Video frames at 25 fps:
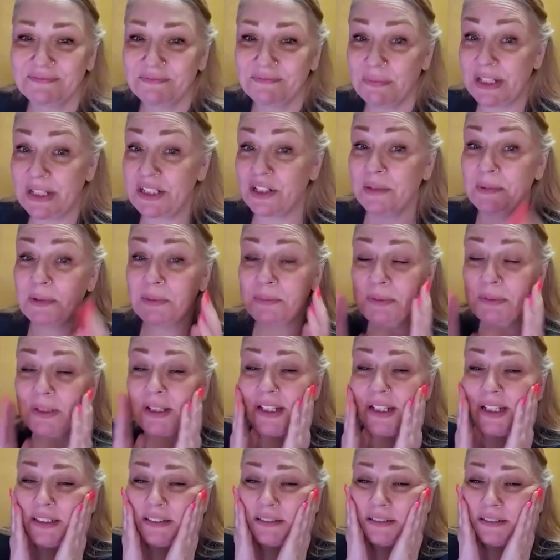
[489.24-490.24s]
My
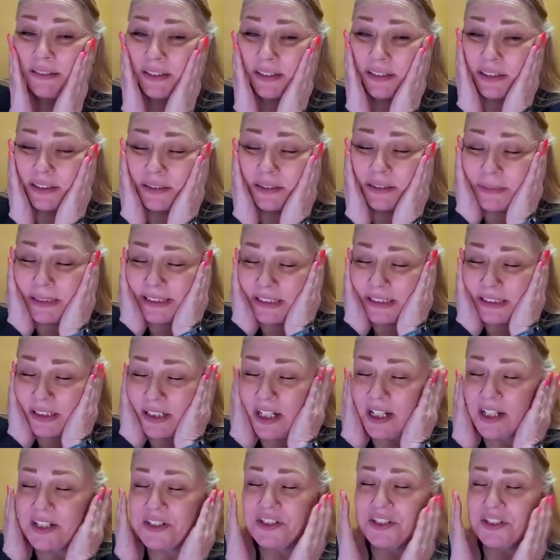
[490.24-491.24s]
dermaplane. Oh my
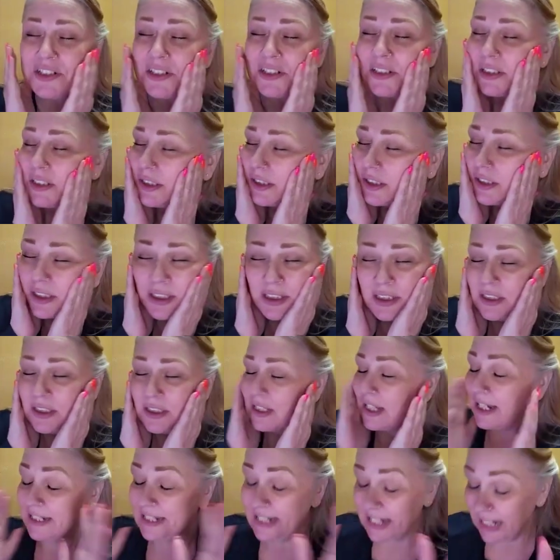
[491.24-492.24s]
gosh.
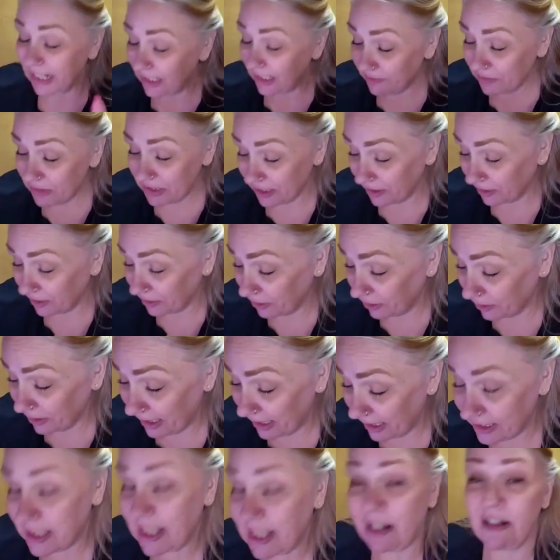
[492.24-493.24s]
I can't even tell you
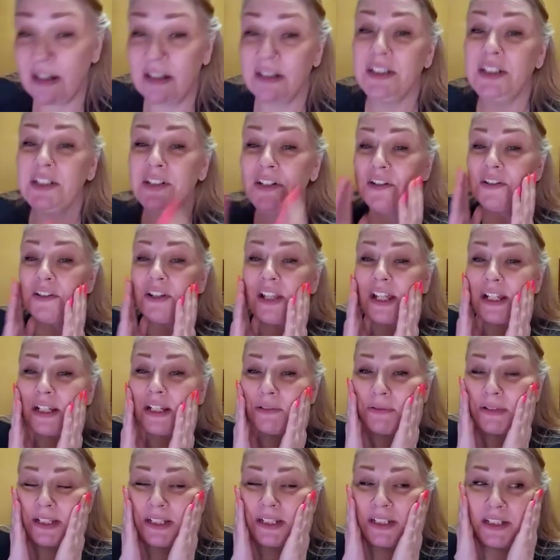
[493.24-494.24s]
guys how, you know,
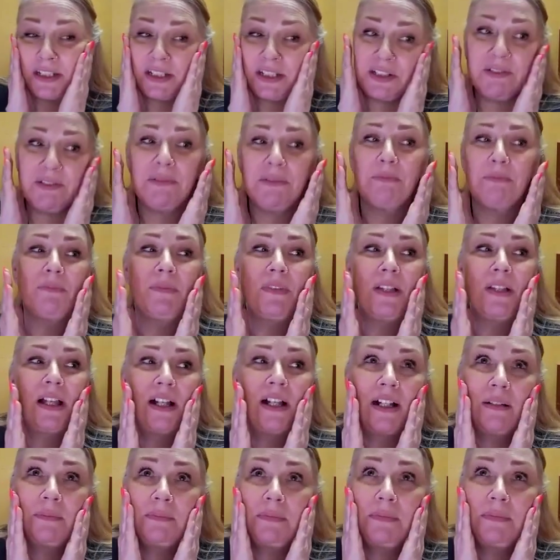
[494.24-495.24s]
like when you
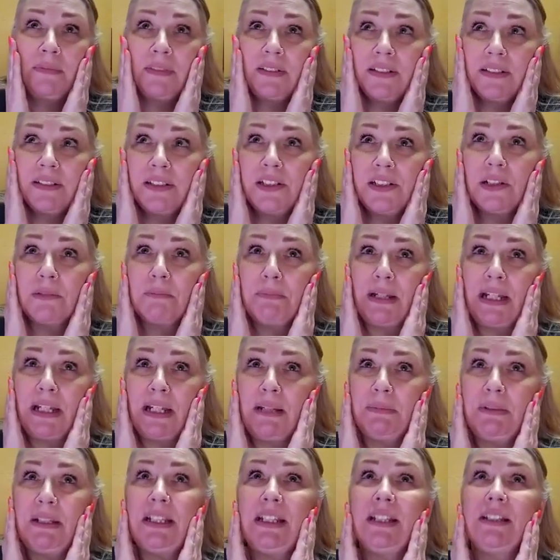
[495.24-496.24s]
your
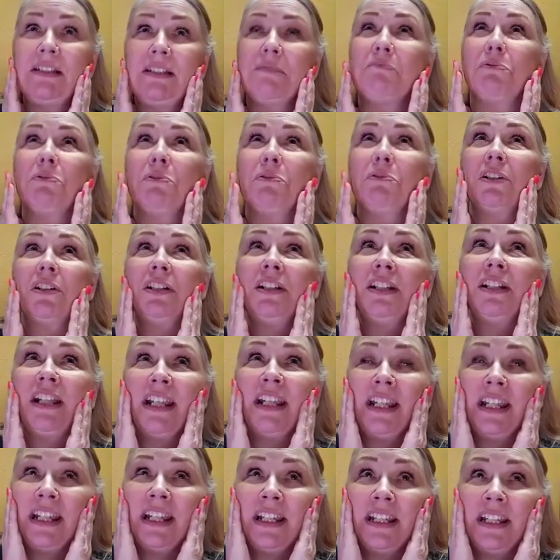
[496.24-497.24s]
baby is born
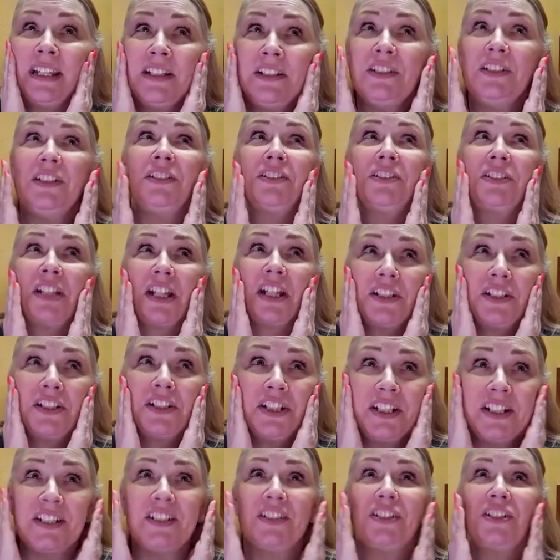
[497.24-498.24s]
and you're
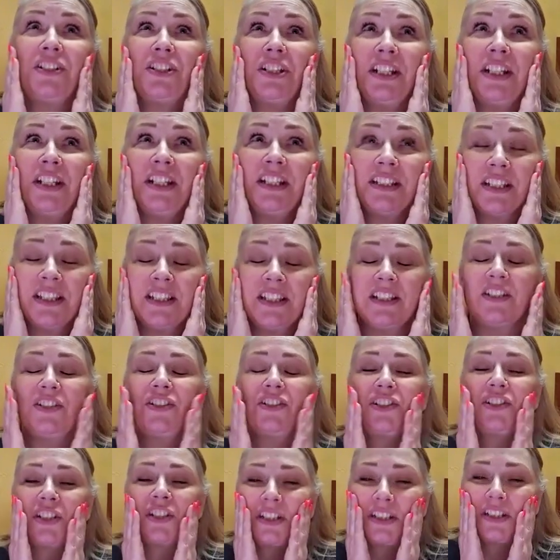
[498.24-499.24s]
touching its cheeks and
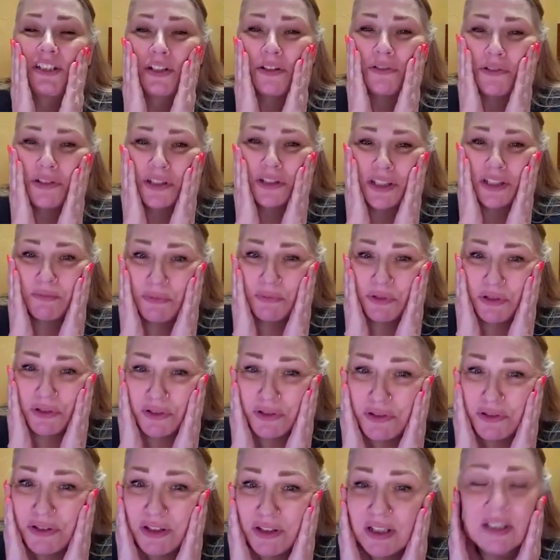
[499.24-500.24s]
it's just so
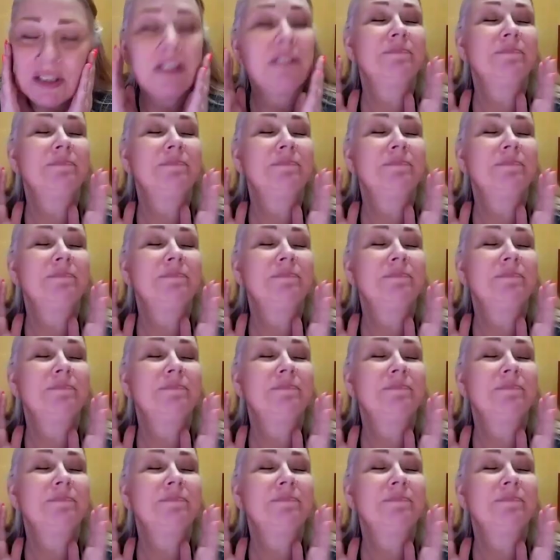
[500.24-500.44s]
smooth.